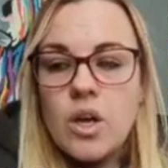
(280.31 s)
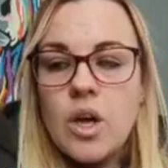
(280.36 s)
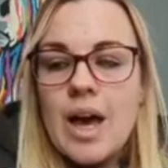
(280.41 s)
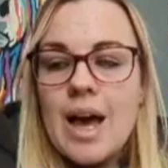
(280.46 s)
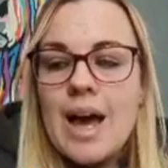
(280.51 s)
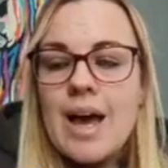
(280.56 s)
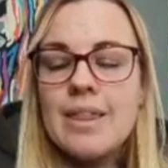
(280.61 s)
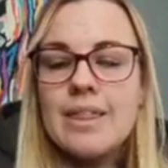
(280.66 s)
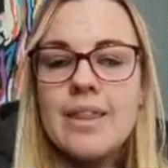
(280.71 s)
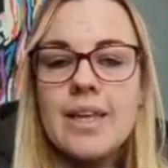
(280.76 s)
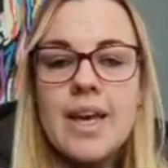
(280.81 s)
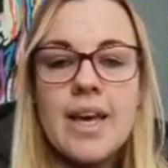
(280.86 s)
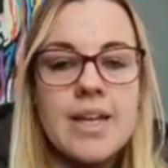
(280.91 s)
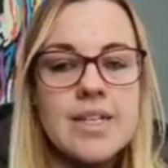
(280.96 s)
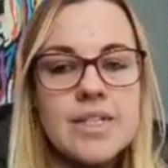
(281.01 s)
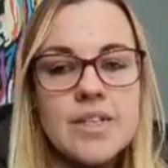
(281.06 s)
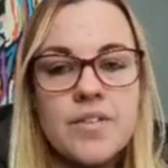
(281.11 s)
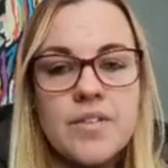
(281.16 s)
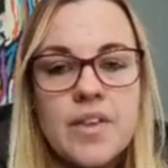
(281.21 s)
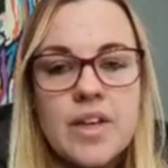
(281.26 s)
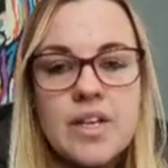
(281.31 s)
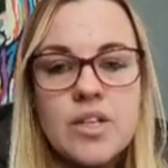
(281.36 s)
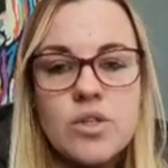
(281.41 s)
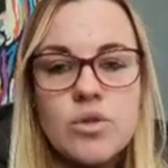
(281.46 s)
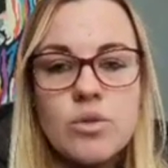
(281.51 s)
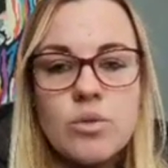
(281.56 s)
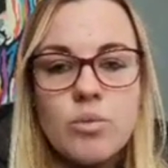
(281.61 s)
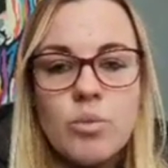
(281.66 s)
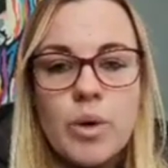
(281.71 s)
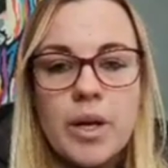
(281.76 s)
At the end, if they
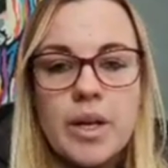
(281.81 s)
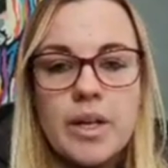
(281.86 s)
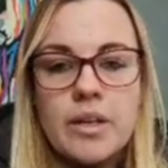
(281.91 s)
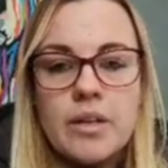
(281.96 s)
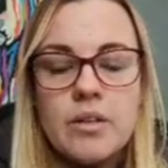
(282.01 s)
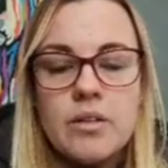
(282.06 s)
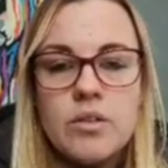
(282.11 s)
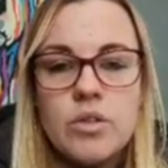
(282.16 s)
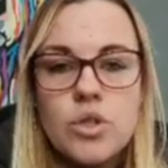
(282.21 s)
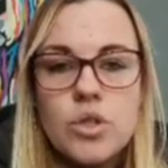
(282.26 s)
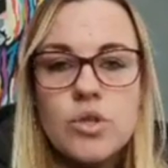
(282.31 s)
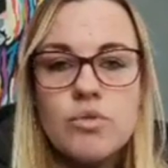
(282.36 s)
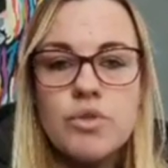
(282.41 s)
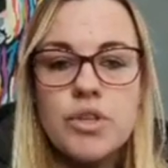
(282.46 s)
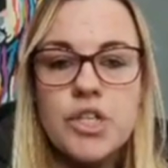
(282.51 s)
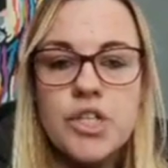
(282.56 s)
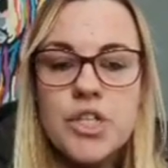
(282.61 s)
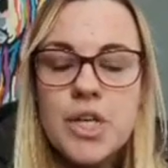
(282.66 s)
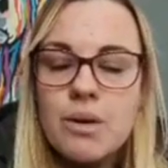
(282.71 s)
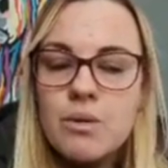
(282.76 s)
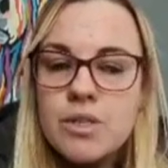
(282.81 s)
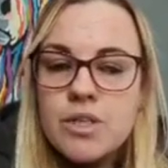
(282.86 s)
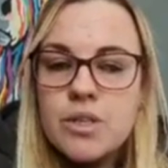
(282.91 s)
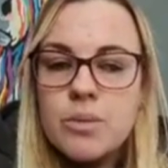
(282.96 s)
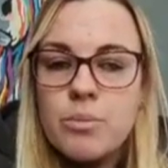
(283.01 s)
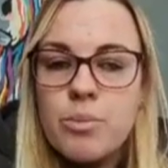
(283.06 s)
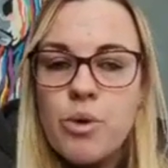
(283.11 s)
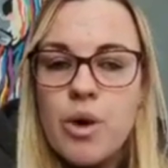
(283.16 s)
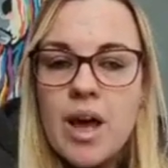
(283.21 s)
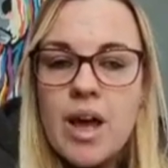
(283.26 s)
don't win, just reach out to them
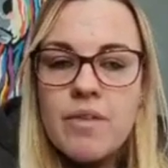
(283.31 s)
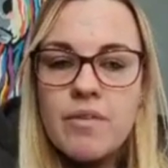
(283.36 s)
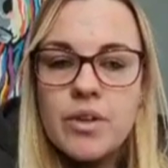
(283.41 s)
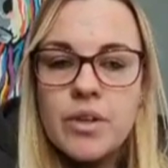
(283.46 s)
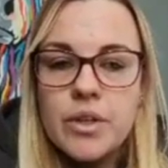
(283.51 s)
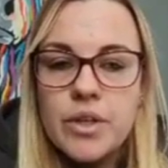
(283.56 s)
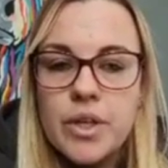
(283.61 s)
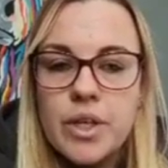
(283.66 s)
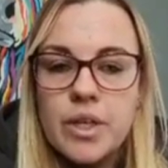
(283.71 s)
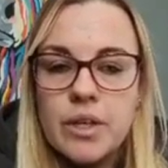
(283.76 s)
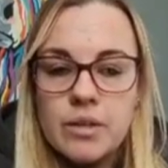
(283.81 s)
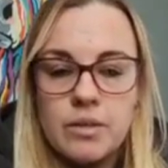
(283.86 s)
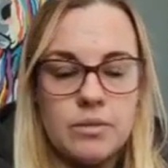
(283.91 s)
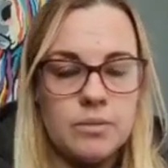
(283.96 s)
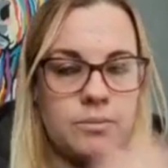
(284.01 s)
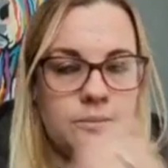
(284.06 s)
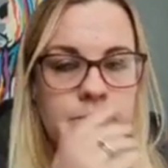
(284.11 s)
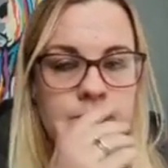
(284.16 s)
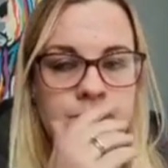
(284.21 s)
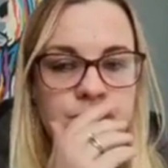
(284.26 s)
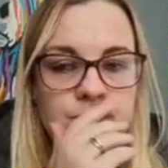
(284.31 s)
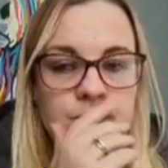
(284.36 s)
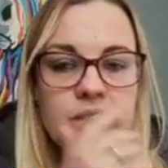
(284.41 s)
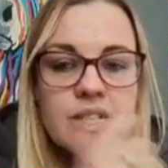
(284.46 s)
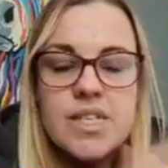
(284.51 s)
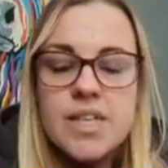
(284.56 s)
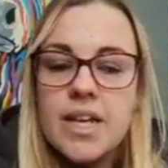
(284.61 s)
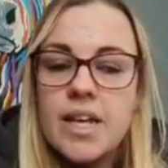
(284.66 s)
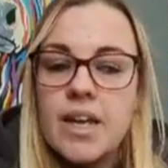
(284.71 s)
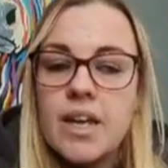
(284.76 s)
privately.
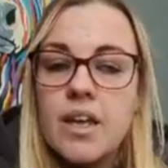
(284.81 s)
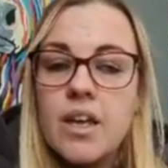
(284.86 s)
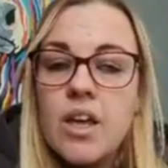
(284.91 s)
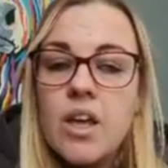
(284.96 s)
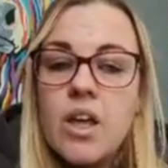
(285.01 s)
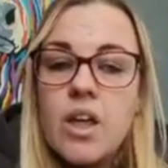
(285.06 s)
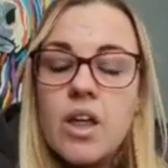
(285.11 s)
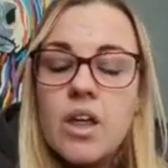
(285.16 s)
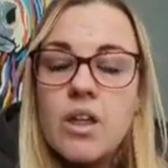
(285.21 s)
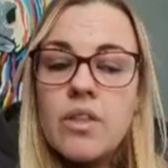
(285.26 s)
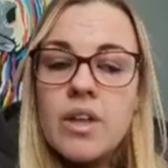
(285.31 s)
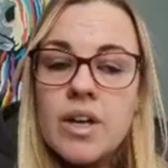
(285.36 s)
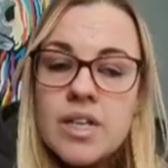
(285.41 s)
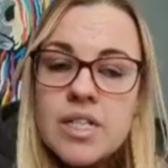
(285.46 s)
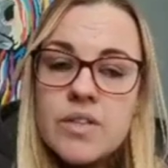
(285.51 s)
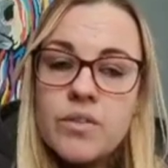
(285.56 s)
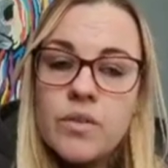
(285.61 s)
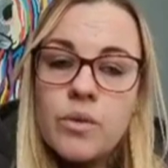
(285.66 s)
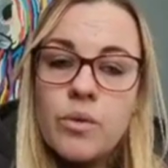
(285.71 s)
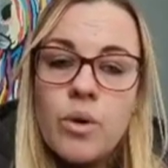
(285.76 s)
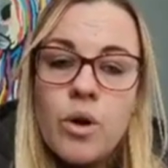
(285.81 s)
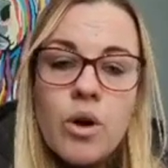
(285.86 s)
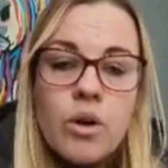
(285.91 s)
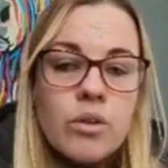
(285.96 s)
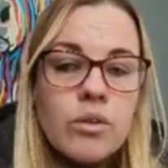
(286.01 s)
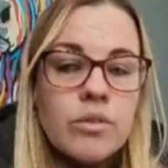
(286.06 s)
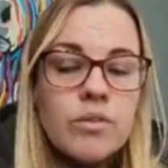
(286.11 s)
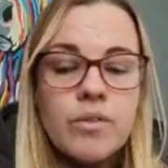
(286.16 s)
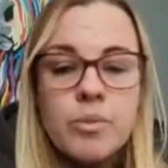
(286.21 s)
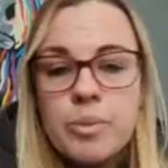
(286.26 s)
Say, thanks
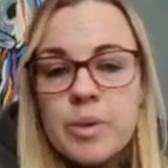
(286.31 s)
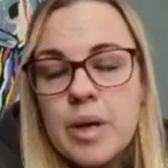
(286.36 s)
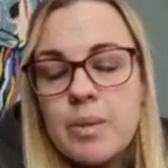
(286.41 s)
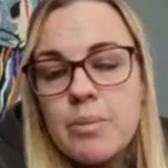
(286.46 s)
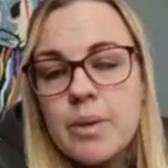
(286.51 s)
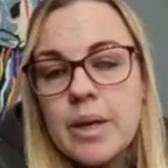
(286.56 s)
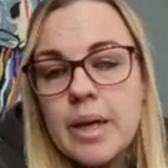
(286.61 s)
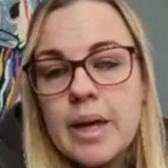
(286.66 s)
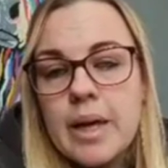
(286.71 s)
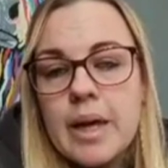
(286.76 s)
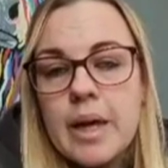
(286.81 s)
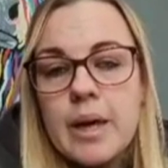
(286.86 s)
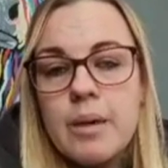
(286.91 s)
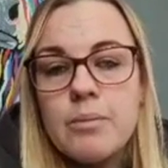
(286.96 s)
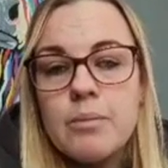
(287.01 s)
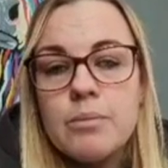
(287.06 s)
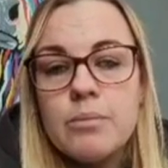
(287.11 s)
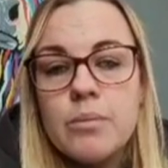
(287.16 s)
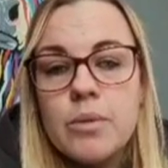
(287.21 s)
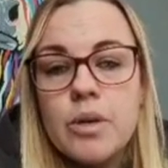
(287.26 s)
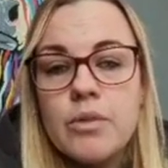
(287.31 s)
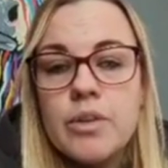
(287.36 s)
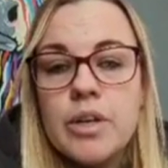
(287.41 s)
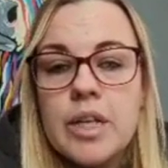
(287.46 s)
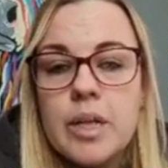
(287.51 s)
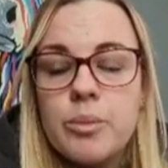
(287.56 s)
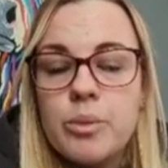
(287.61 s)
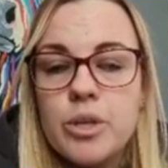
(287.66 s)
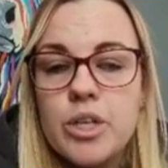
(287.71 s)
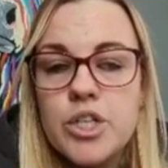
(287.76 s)
everyone for playing my game, I really
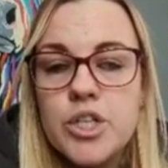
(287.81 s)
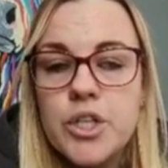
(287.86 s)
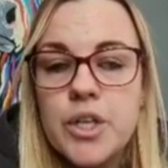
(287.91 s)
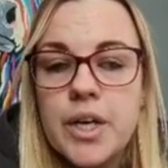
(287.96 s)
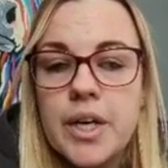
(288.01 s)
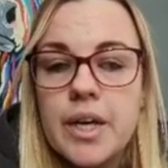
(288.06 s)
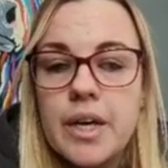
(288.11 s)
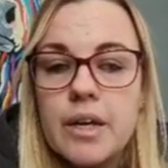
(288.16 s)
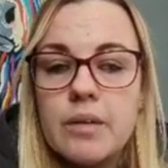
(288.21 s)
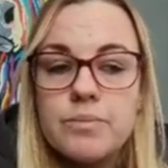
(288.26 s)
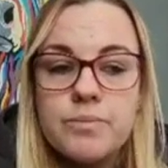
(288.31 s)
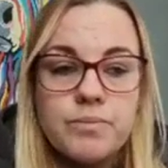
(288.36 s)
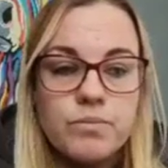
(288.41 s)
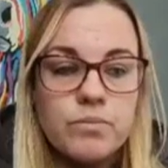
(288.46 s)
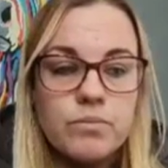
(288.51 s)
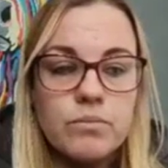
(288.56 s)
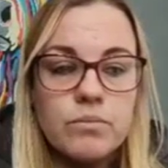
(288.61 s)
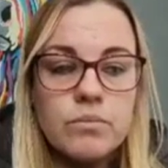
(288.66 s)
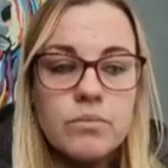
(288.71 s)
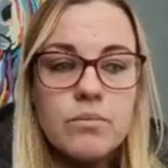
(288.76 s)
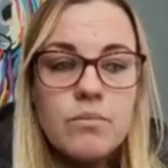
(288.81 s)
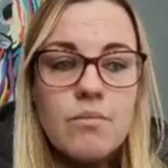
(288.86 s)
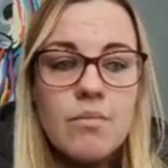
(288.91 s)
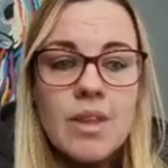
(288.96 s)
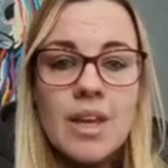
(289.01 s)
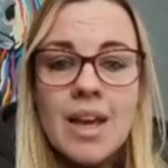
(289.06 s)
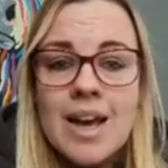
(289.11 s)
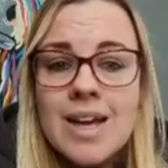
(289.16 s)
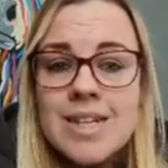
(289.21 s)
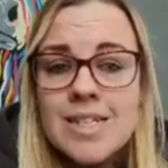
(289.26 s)
appreciate it.
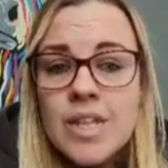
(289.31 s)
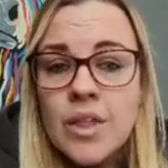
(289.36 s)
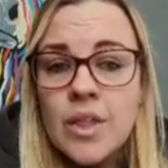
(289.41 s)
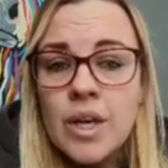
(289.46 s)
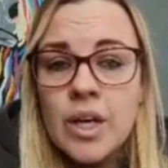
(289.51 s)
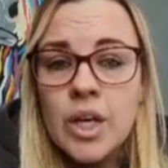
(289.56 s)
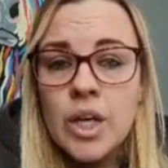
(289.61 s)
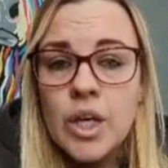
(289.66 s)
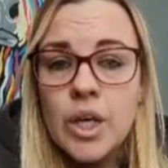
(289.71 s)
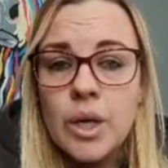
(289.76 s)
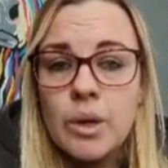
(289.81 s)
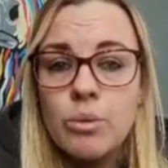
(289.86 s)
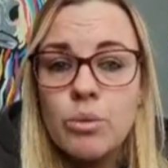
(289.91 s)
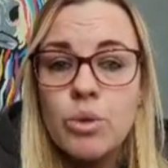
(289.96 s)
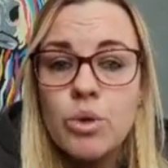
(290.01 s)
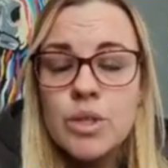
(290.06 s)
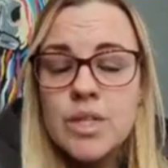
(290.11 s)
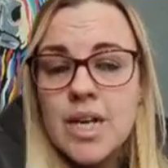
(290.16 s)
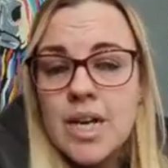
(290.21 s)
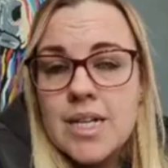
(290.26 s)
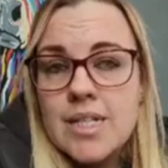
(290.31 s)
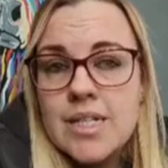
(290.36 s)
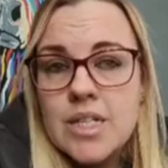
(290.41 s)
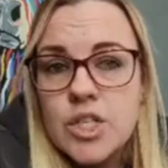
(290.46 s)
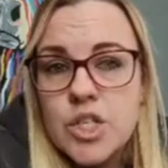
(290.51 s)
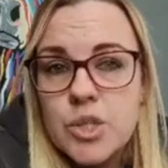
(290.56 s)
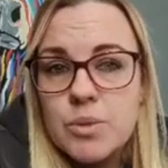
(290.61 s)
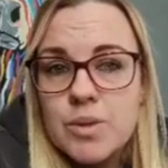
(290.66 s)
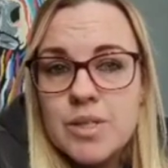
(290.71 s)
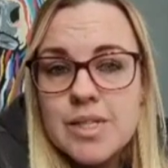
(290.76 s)
As a thank you, could I send
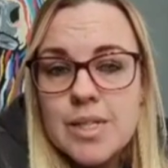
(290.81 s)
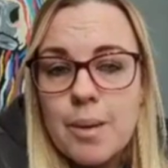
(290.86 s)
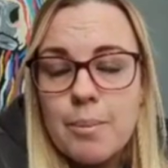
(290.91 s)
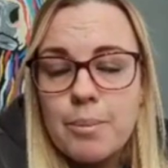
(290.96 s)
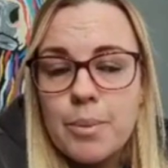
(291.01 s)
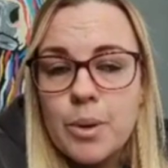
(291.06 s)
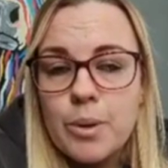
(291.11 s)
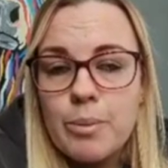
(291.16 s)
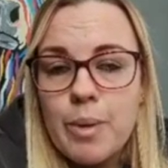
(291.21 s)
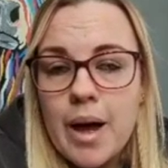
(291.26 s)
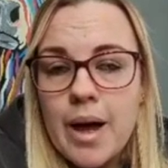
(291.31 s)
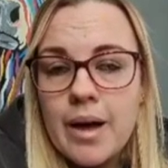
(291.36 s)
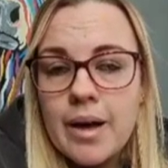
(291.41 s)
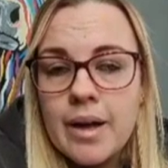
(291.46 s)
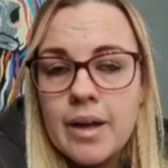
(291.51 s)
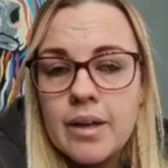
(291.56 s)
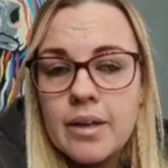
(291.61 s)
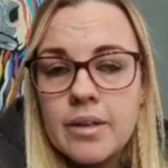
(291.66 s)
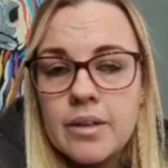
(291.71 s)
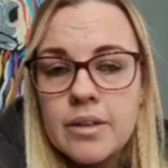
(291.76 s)
you a sample pack?